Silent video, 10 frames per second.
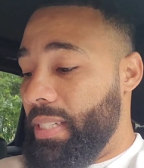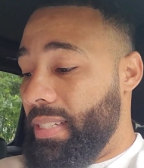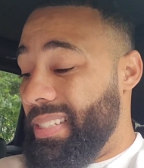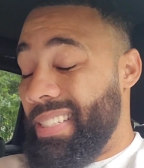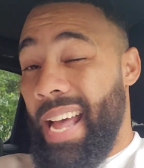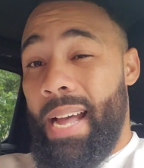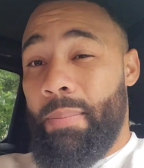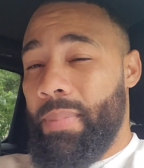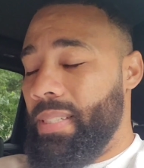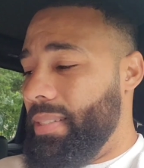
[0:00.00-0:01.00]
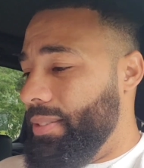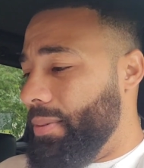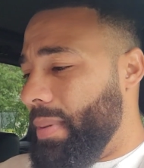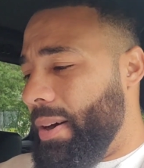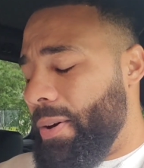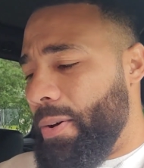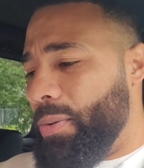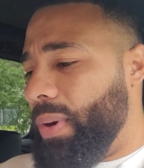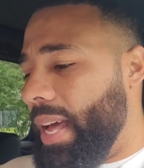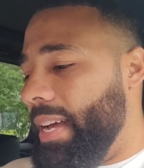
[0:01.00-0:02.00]
has attacked me, you know, my
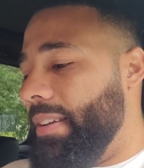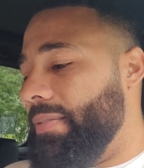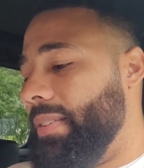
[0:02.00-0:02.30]
whole life